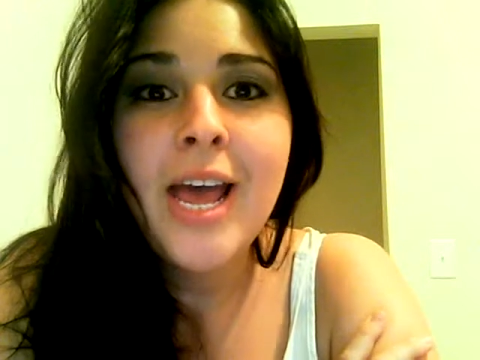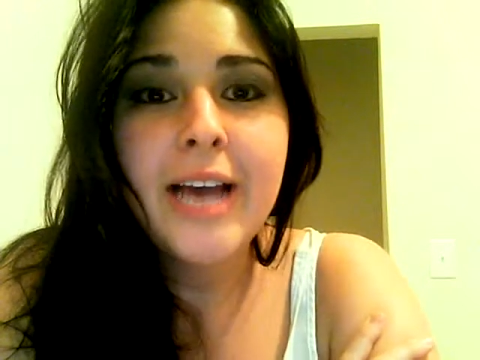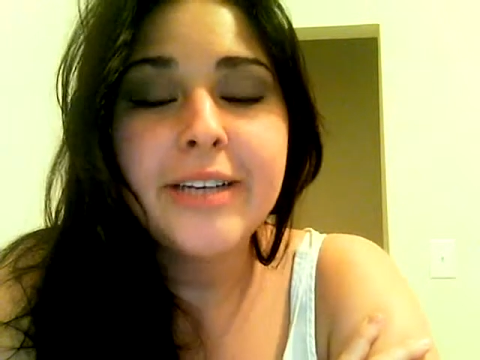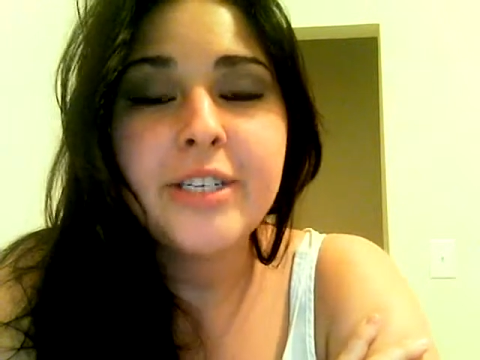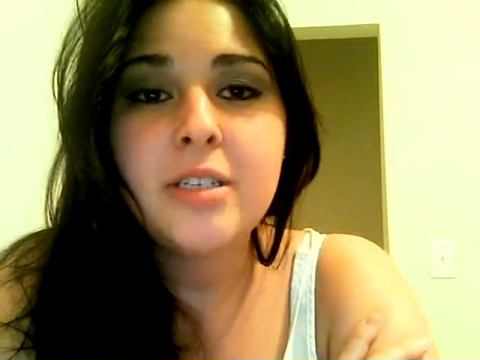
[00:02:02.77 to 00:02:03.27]

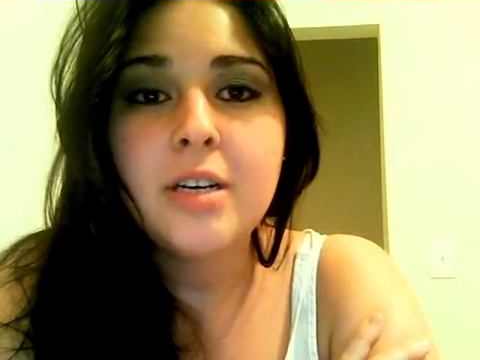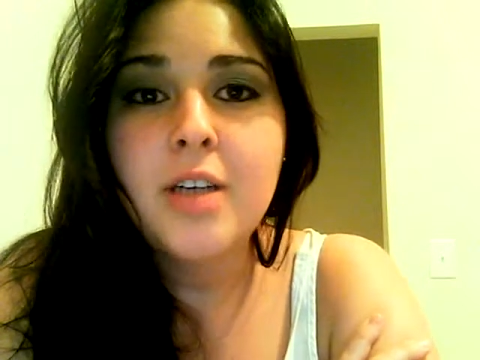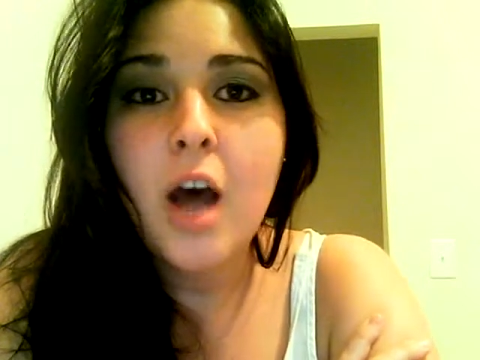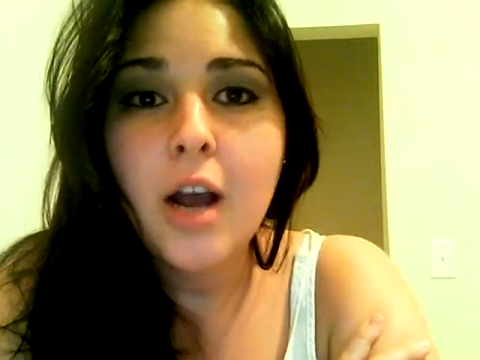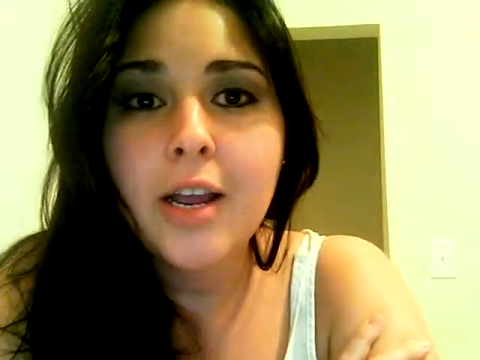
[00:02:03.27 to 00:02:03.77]
and she started
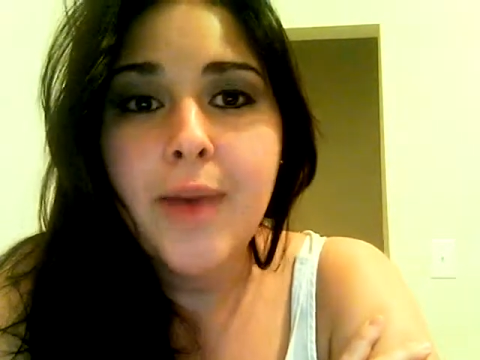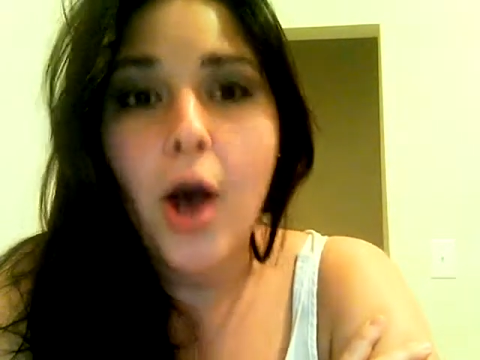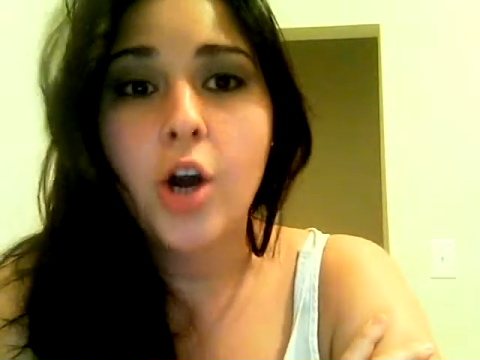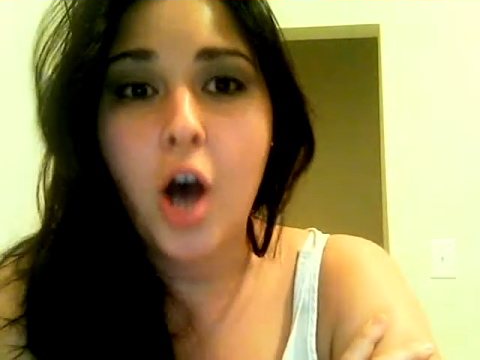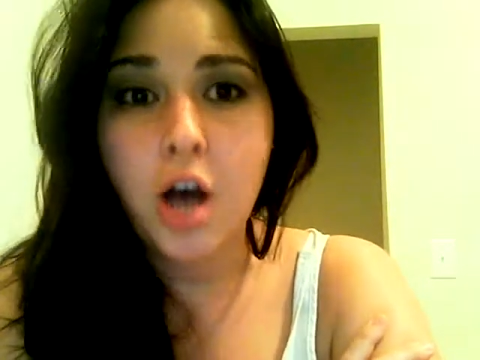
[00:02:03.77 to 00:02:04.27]
talking
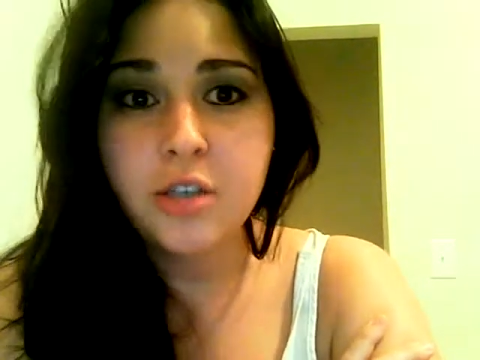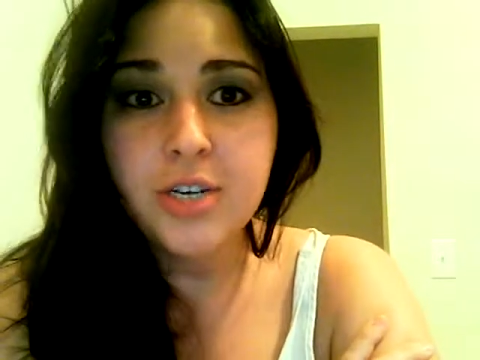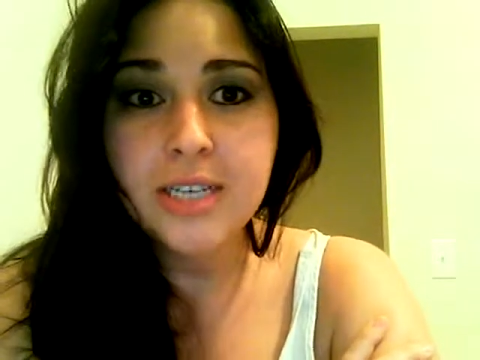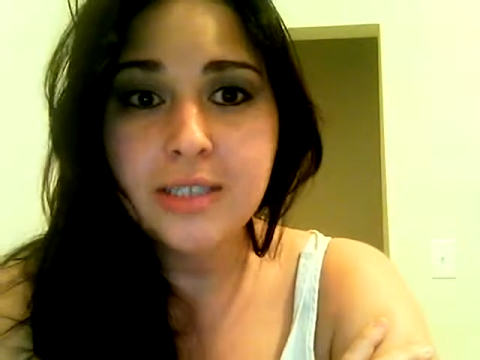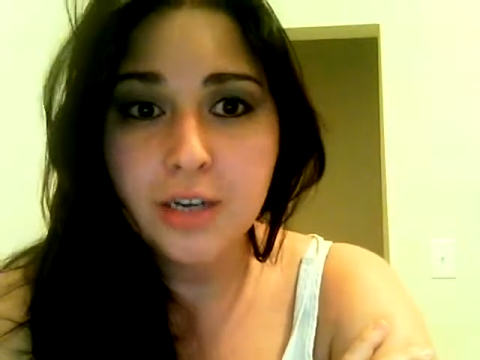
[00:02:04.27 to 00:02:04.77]
about
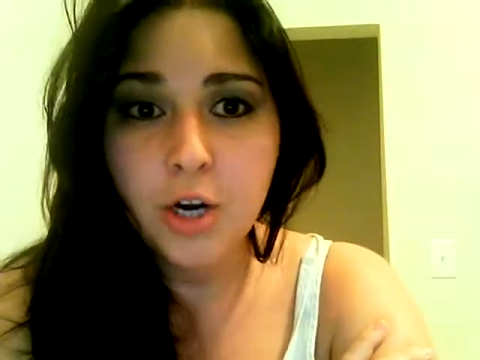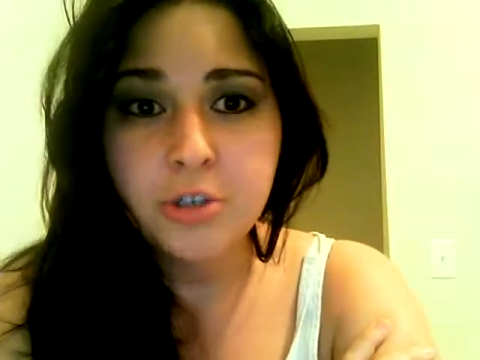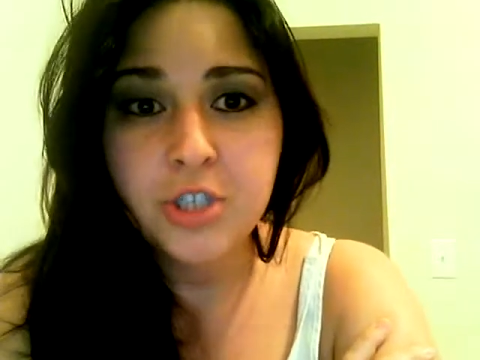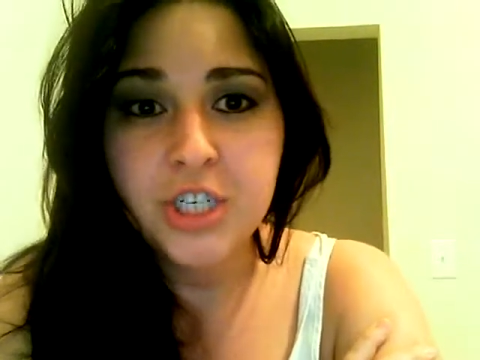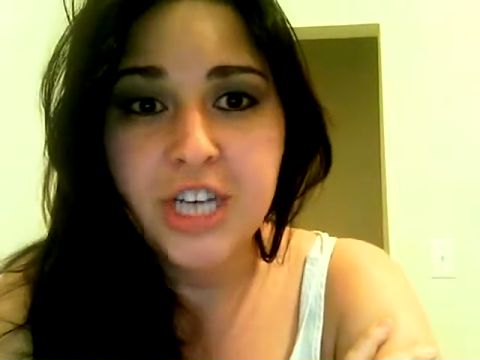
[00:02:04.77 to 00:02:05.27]
contracts,
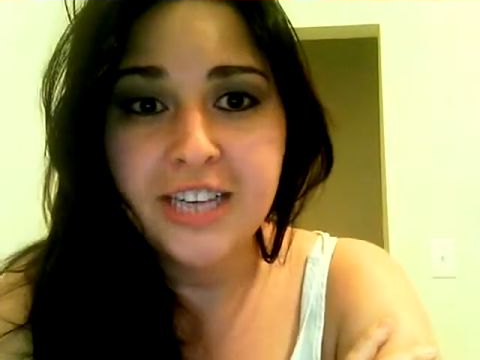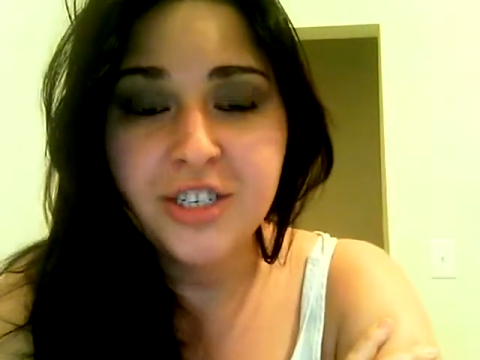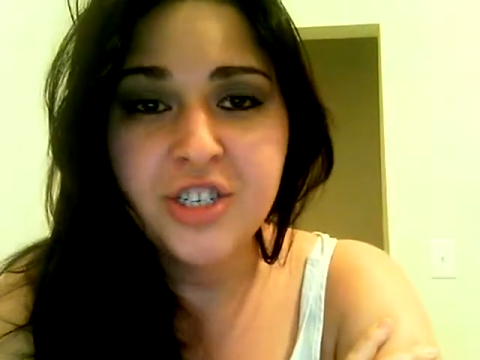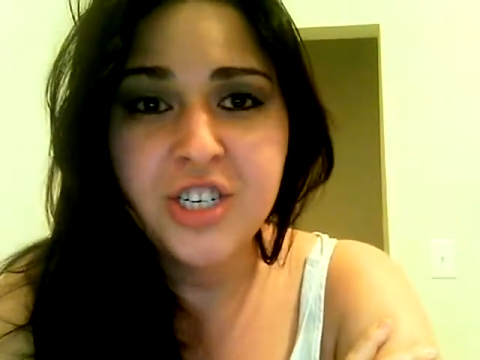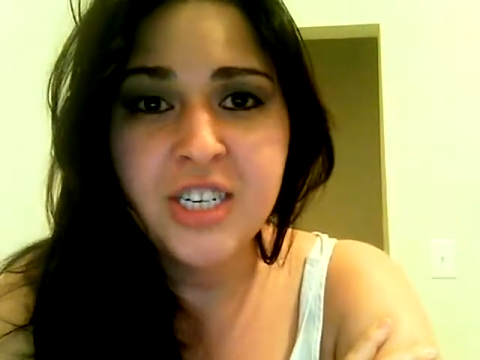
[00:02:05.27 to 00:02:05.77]

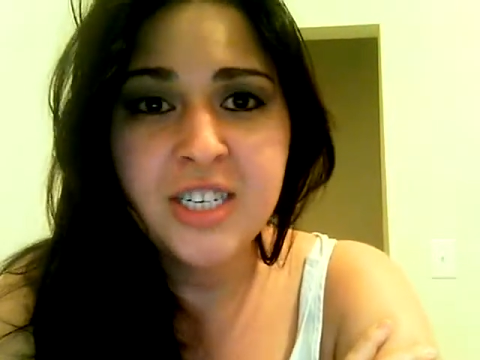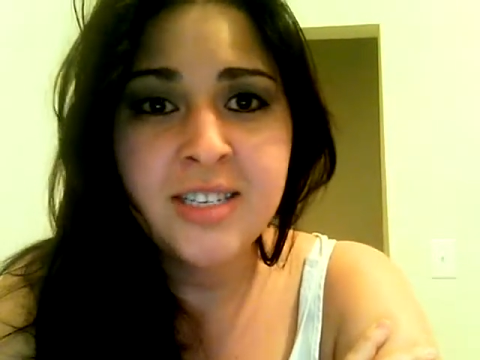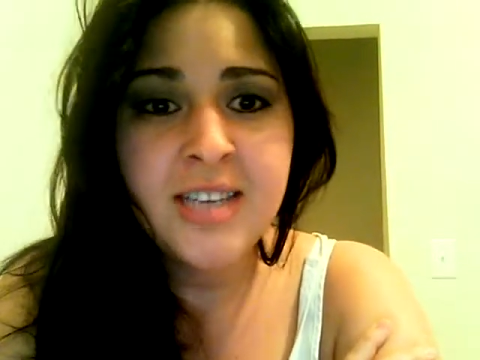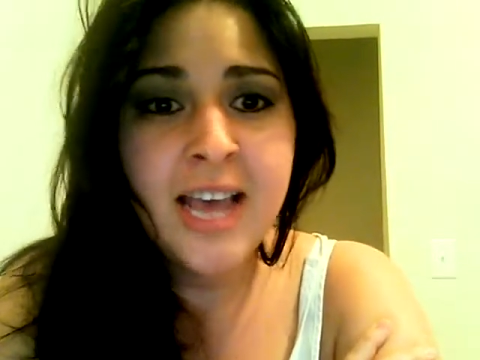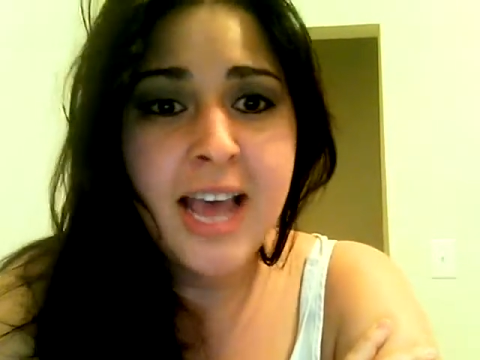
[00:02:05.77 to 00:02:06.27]

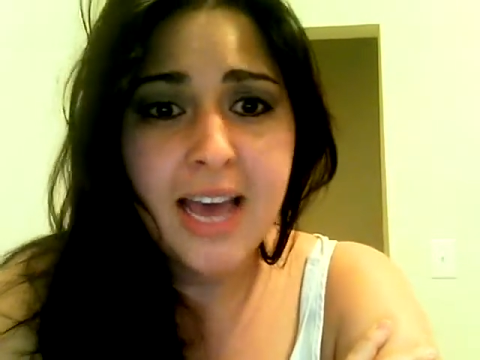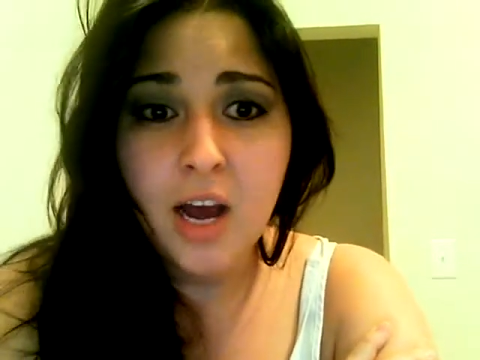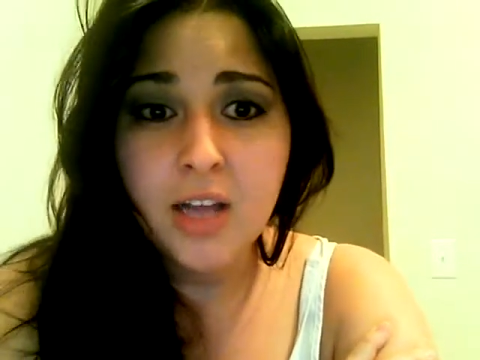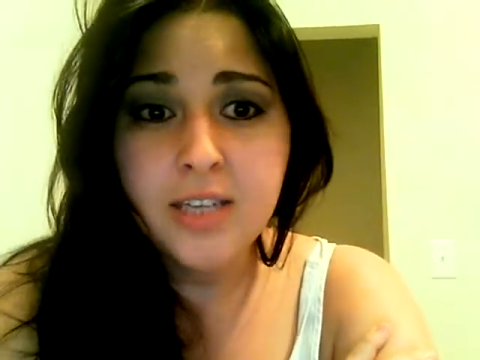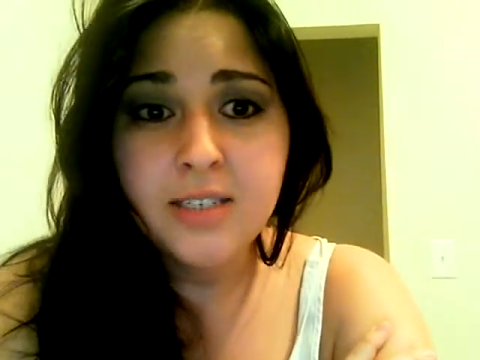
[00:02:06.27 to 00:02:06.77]
negotiations, and
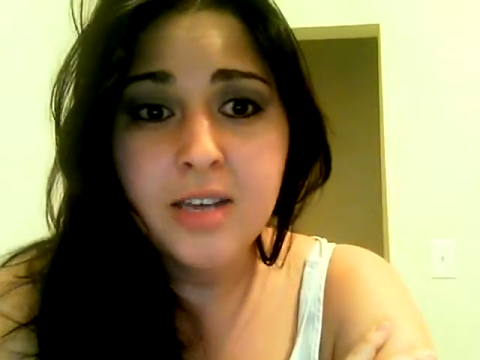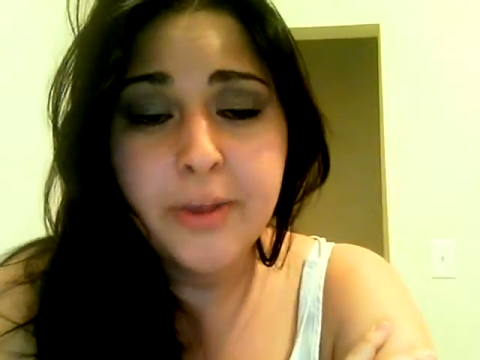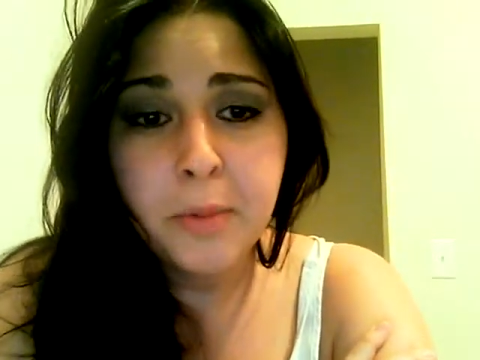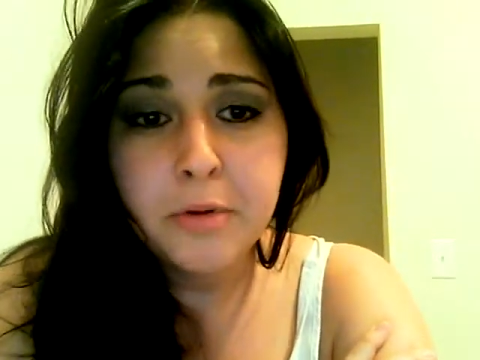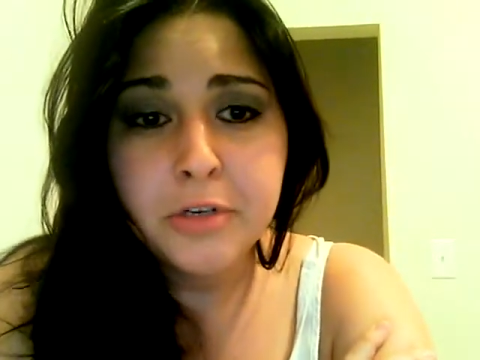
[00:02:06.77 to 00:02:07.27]
all this
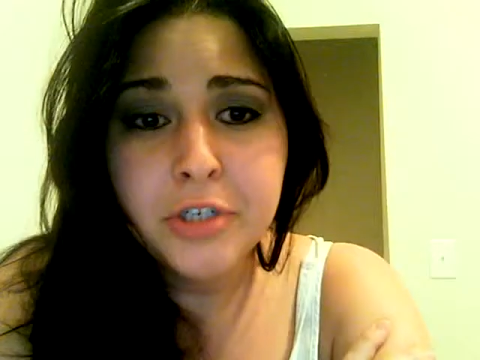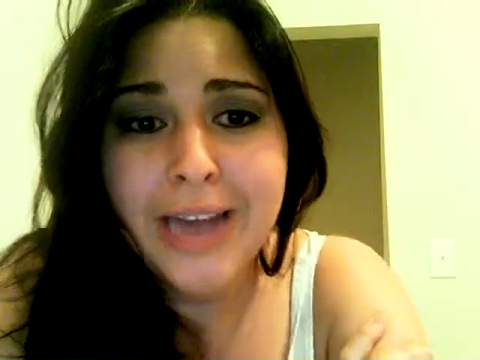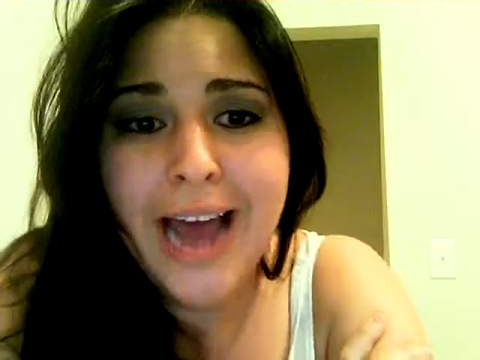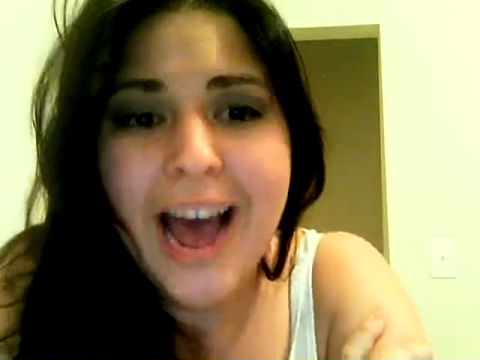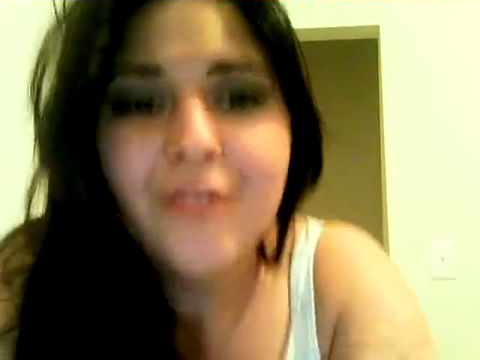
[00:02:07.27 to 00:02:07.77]
other
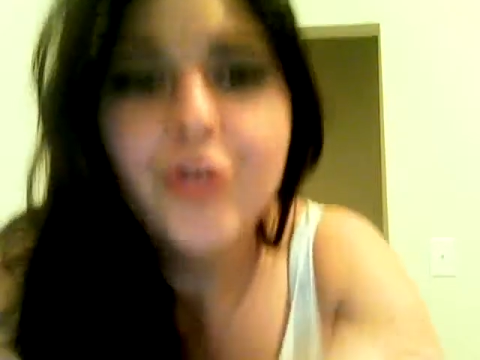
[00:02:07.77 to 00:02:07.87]
bullshit after